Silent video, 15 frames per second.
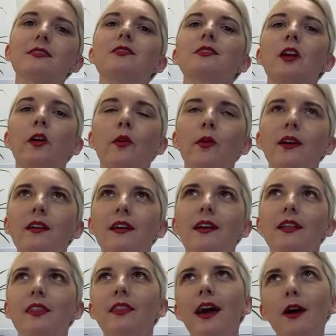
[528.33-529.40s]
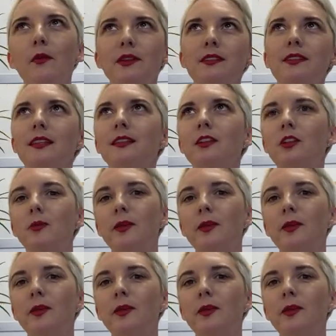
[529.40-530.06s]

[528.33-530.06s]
So that one's a little